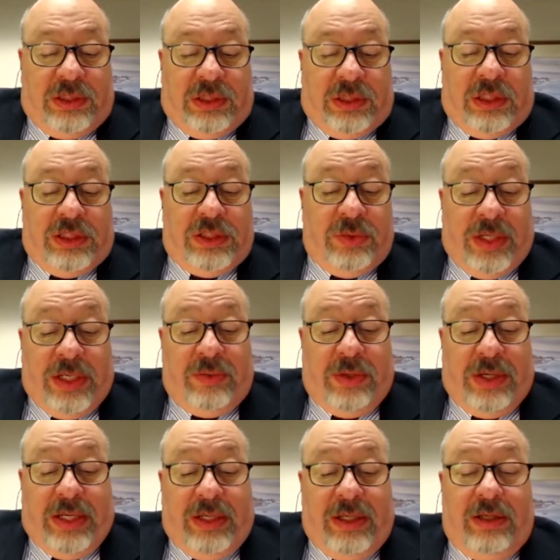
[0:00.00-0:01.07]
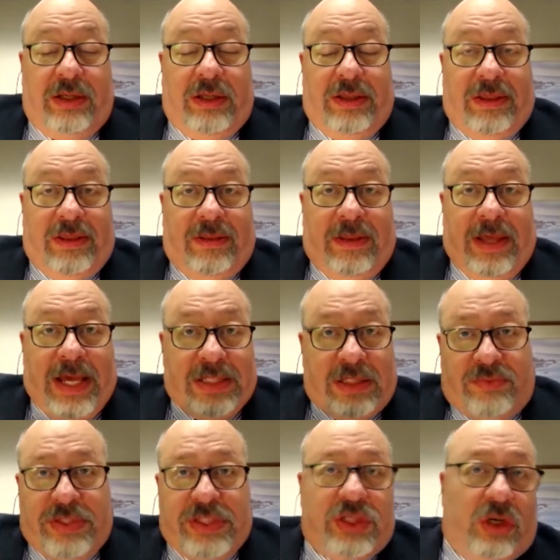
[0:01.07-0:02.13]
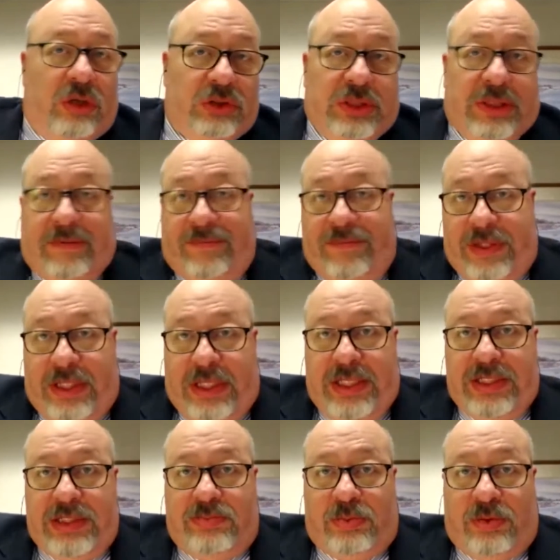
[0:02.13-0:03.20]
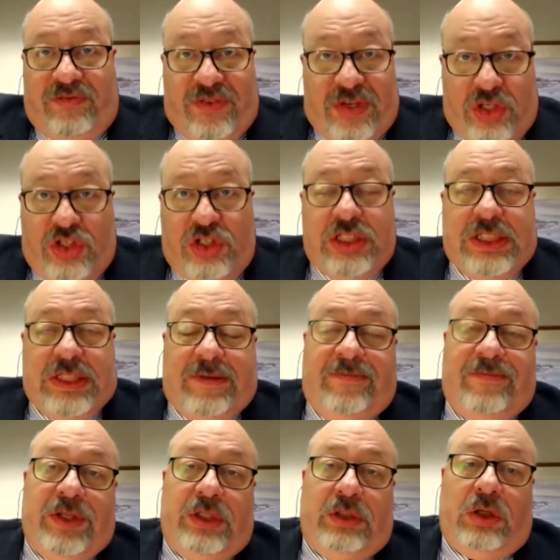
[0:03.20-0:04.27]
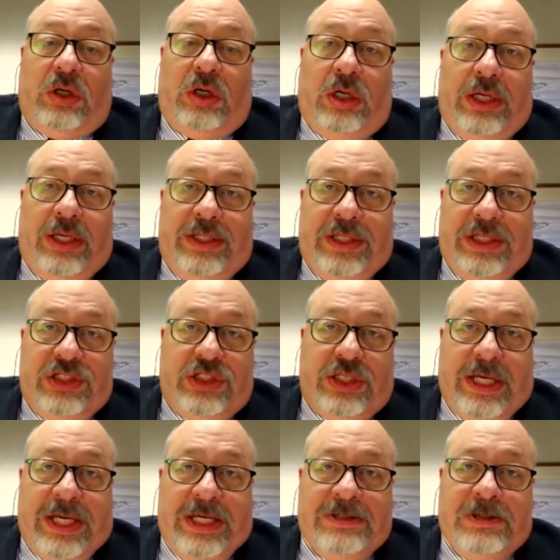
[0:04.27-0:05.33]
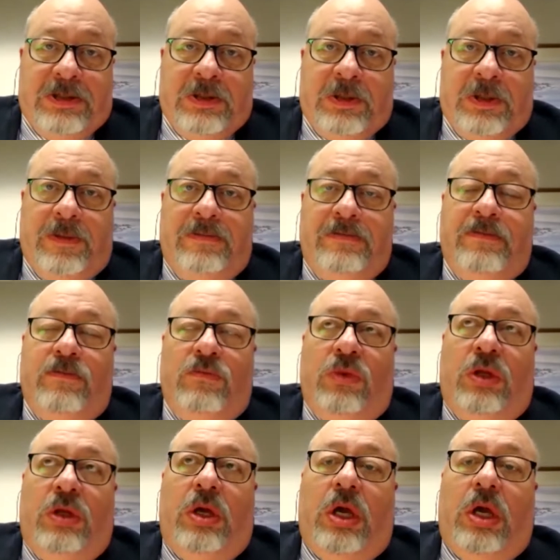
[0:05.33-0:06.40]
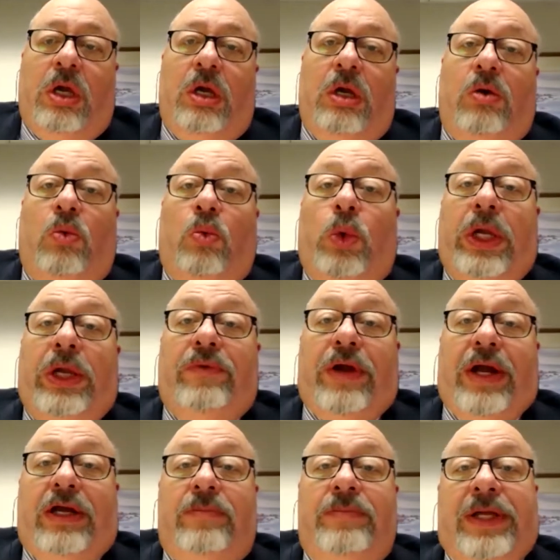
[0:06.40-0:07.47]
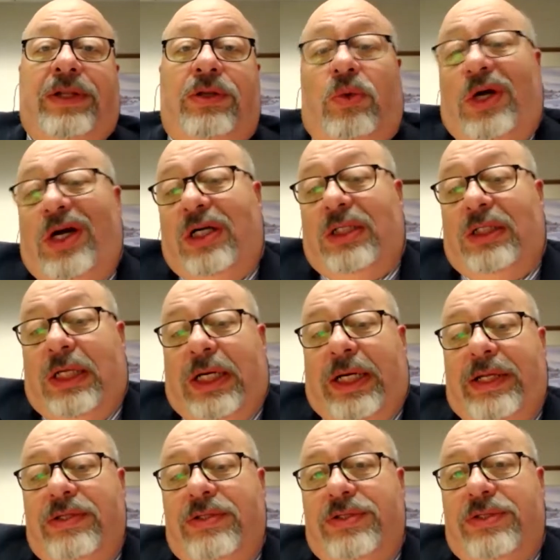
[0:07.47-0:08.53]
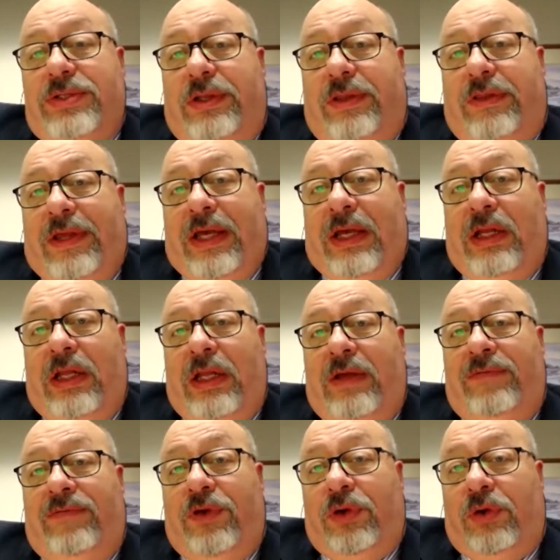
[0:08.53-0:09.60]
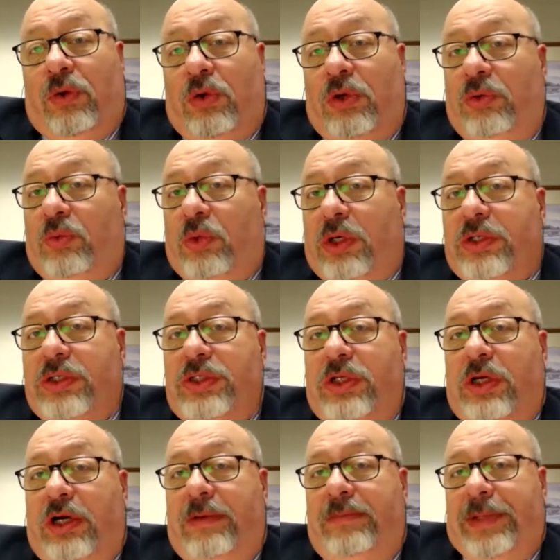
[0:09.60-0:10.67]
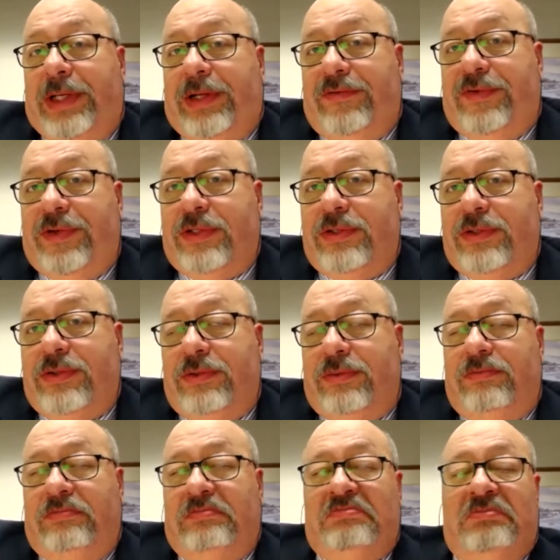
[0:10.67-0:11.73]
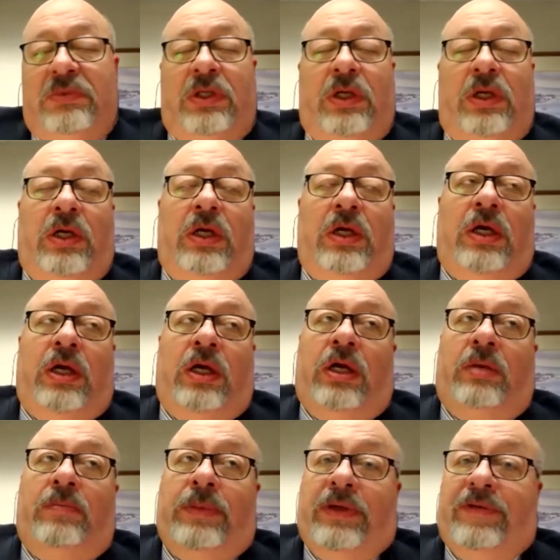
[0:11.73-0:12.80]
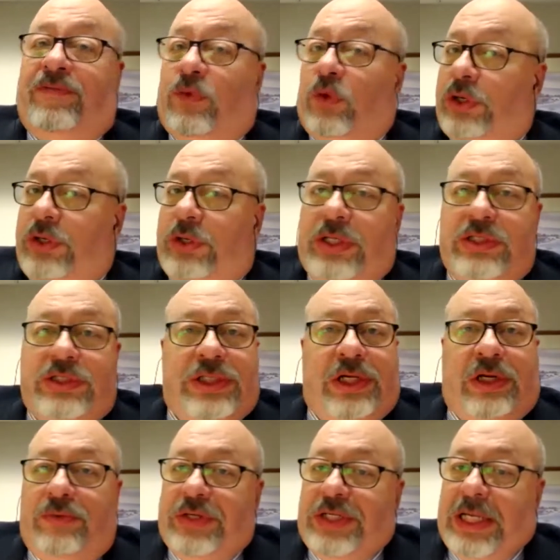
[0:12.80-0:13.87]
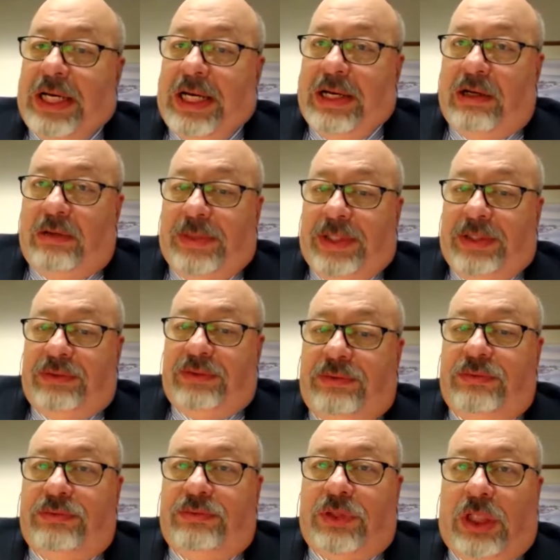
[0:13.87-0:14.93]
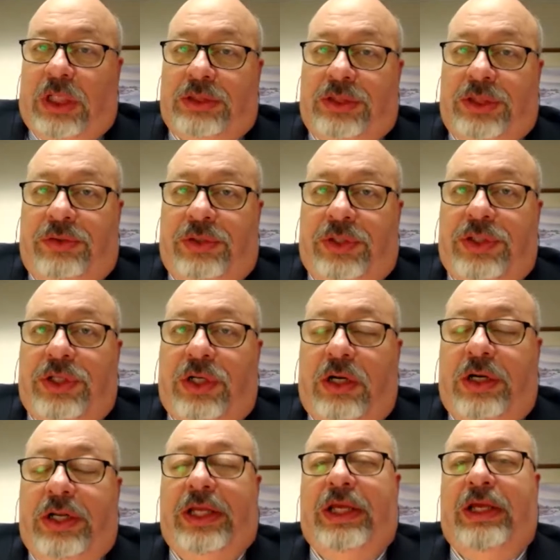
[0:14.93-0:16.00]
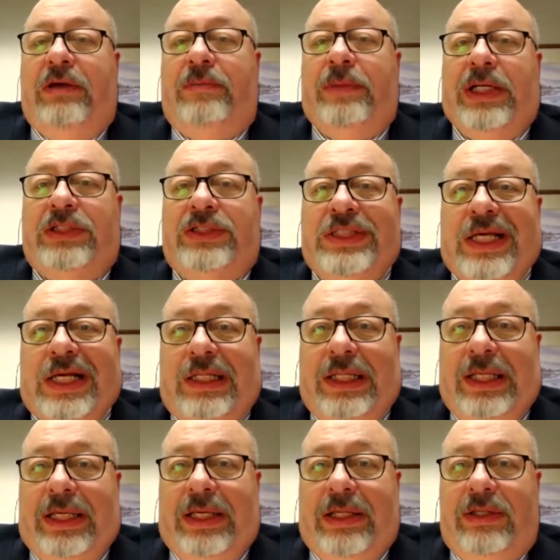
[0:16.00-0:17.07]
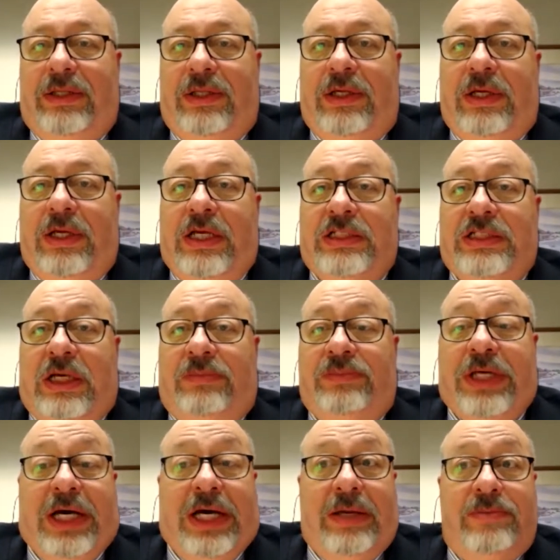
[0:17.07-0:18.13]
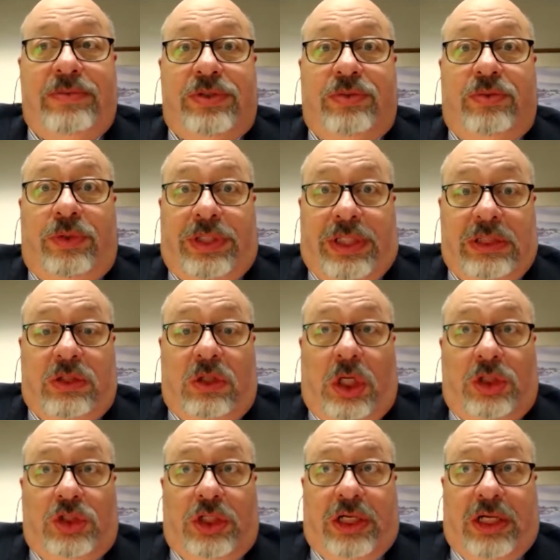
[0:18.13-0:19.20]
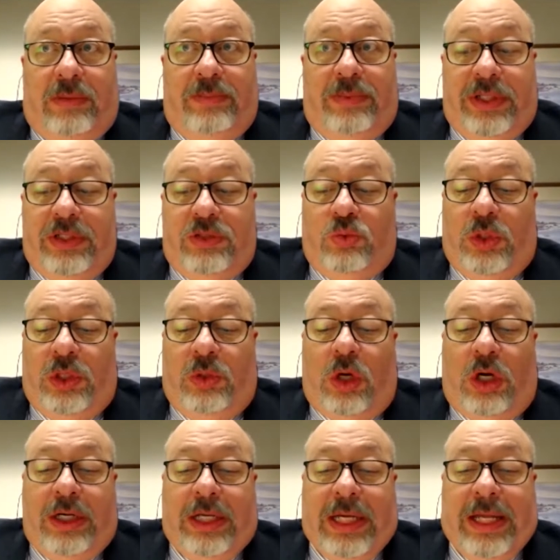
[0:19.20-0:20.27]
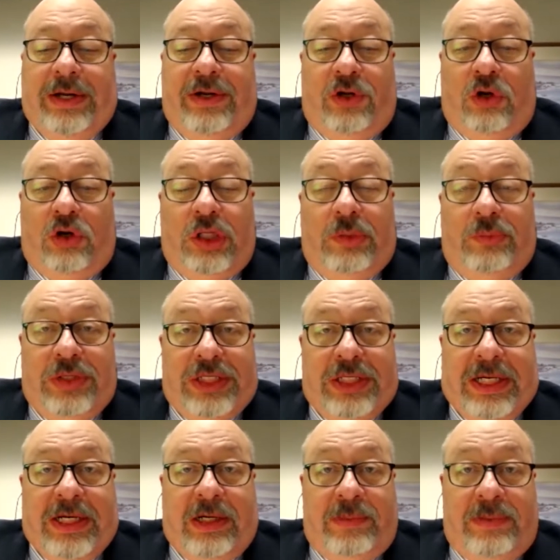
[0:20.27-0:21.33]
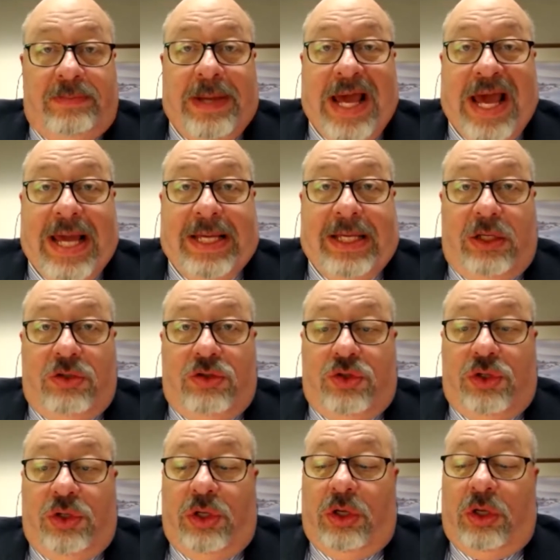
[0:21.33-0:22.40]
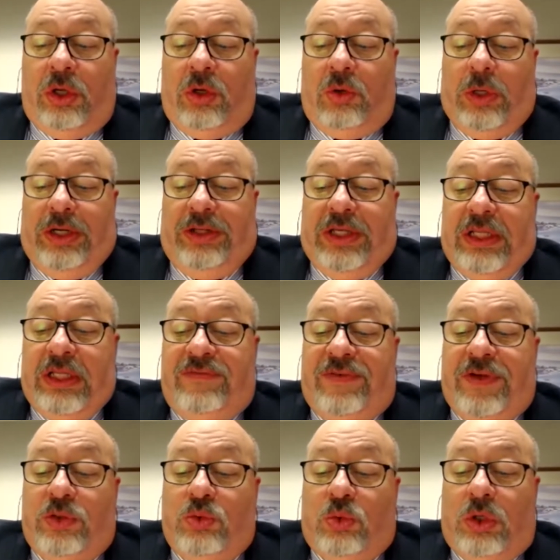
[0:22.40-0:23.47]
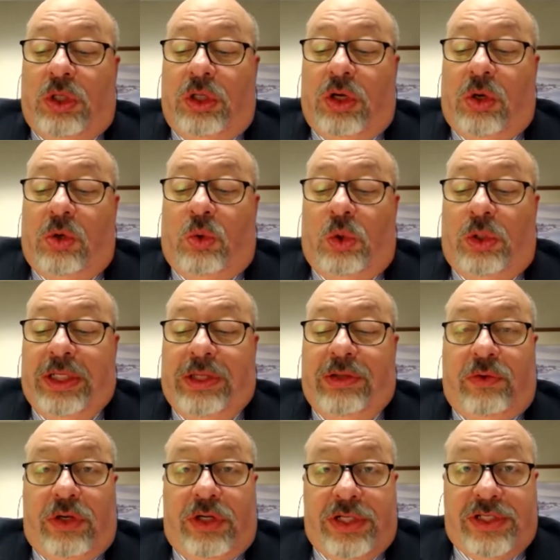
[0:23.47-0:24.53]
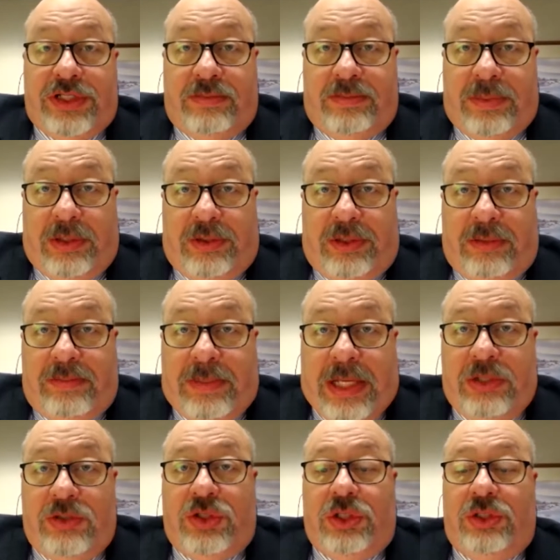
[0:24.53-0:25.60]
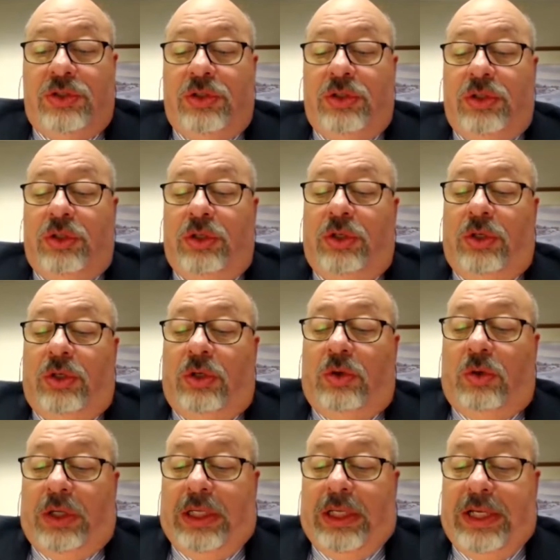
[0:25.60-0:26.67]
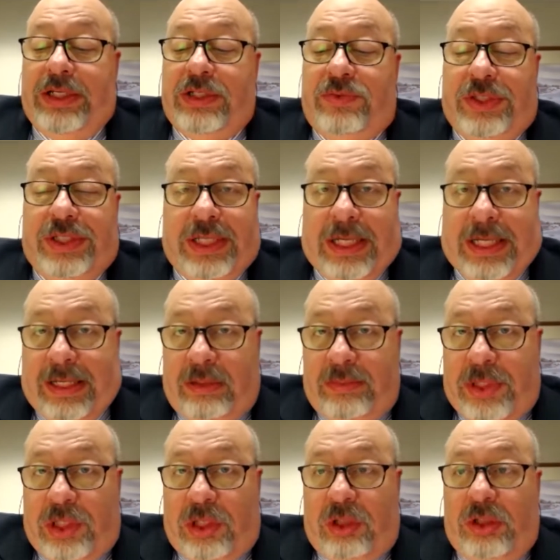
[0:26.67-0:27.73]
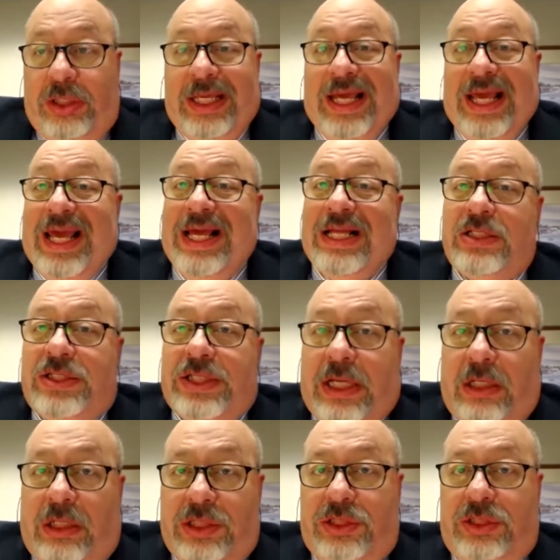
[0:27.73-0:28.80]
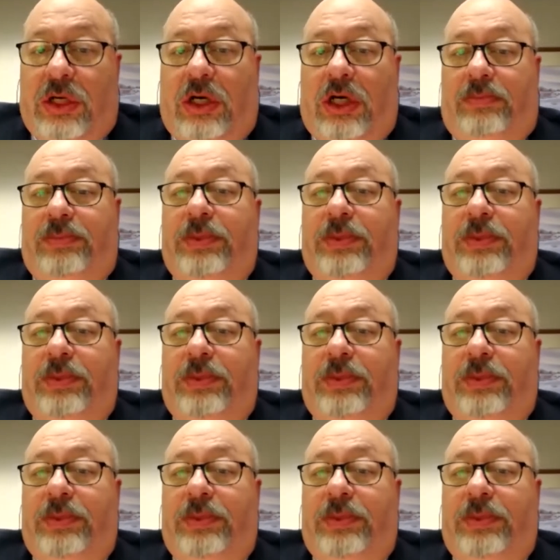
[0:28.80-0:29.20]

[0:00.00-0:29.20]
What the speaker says: So anyway, as a result of these provisions of the law in these cases, we recommend to our clients that if you're on workers' comp benefits, before you consider retirement, talk to your attorney about settling it. Sometimes with these larger companies, we work out an early retirement package where the individual can go on either a disability pension or get his retirement early and settle his comp.